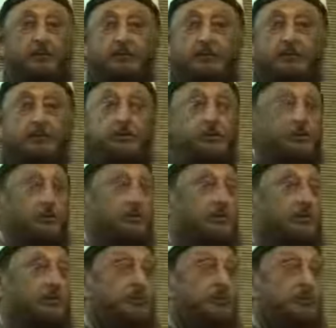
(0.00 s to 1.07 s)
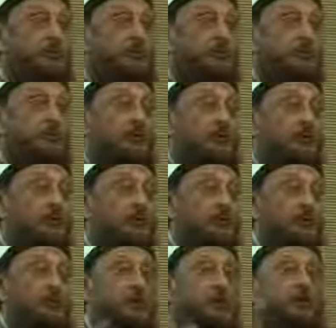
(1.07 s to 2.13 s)
And what do you do
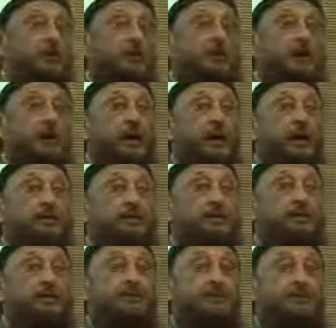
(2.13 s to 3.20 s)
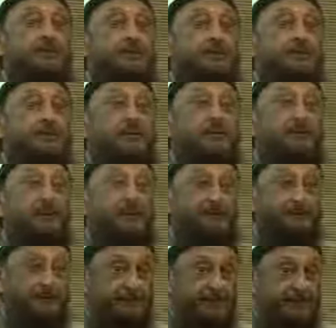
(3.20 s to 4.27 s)
with ahadith,
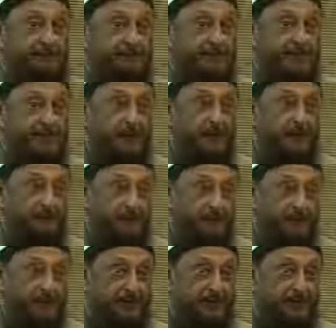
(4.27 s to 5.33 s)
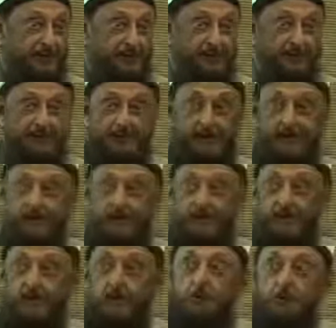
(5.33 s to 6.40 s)
even if they are sahih,
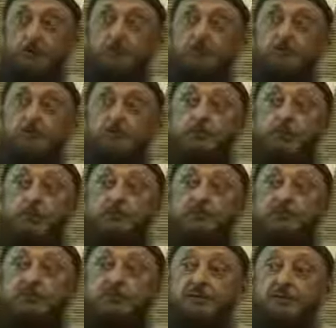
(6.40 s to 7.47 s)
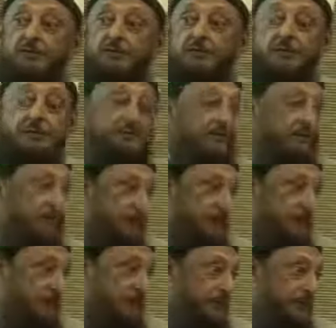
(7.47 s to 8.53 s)
which do not fit into
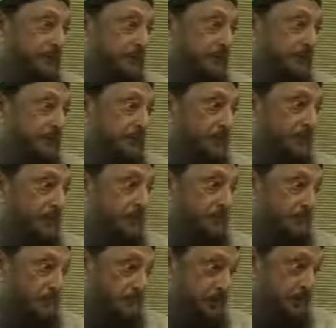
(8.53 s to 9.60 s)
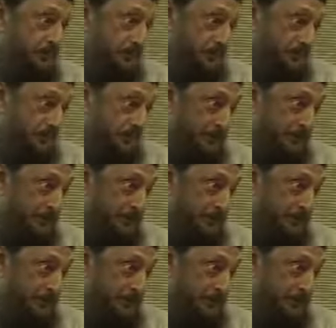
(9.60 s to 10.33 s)
this? What do you do?